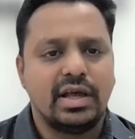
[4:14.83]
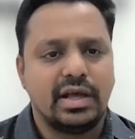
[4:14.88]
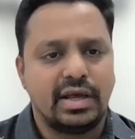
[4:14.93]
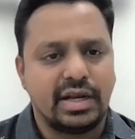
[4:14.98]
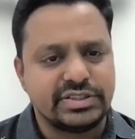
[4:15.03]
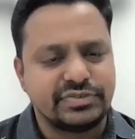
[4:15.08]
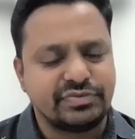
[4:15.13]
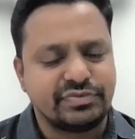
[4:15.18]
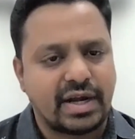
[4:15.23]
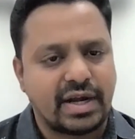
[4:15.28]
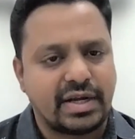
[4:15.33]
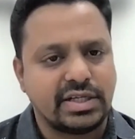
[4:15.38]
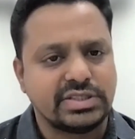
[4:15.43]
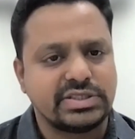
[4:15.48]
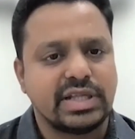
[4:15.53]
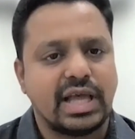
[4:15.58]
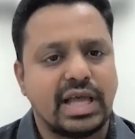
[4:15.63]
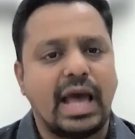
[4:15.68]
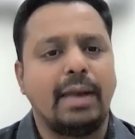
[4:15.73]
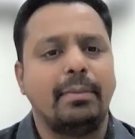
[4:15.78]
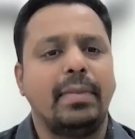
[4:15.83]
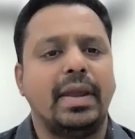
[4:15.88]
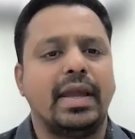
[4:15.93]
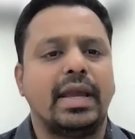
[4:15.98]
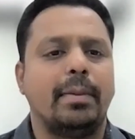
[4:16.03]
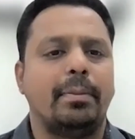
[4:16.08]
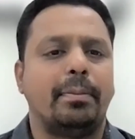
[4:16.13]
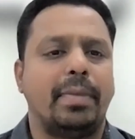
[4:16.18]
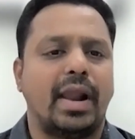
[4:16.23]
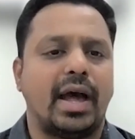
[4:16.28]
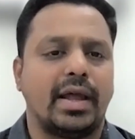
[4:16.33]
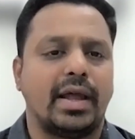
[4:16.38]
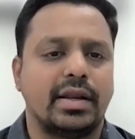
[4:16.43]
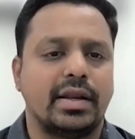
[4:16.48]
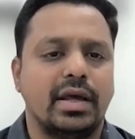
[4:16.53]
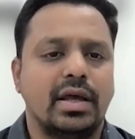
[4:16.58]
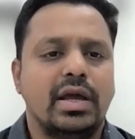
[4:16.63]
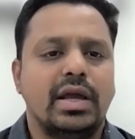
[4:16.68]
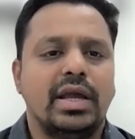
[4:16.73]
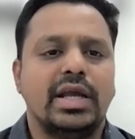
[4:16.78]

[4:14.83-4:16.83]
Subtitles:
risk factors, and make a plan.